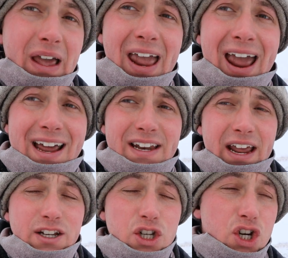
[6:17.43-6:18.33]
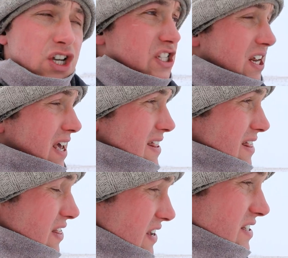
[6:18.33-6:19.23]
and and just
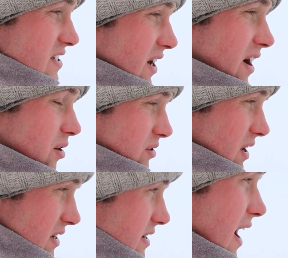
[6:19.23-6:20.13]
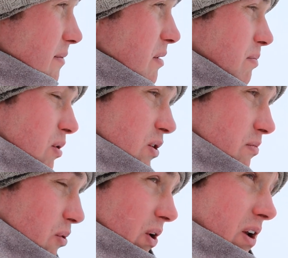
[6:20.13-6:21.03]
this dugout and dam
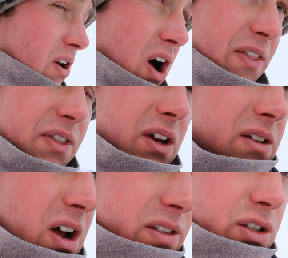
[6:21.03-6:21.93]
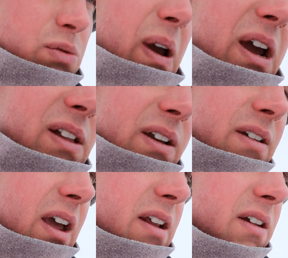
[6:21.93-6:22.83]
component, not the not the swale
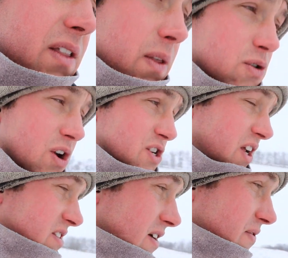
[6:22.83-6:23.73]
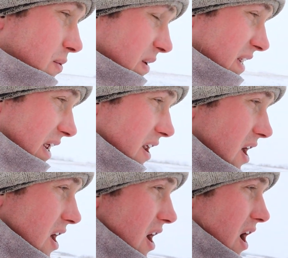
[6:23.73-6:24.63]
and and the trenching and stuff that we did,
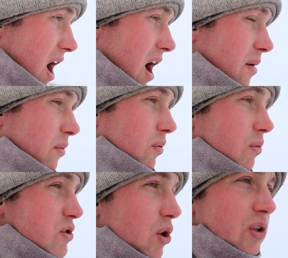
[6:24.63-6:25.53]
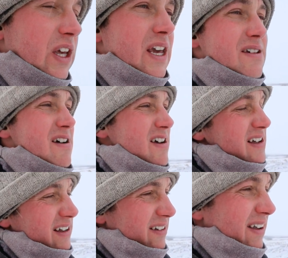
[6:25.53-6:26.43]
um, was only
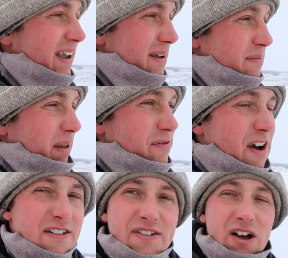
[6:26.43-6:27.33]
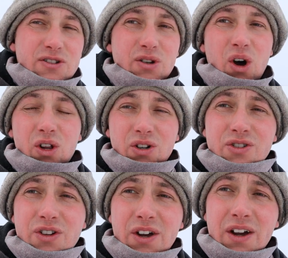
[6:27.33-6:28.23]
maybe like five thousand
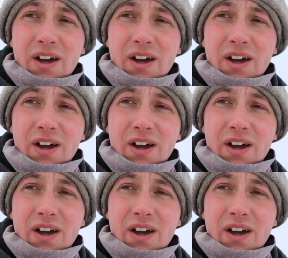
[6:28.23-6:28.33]
dollars.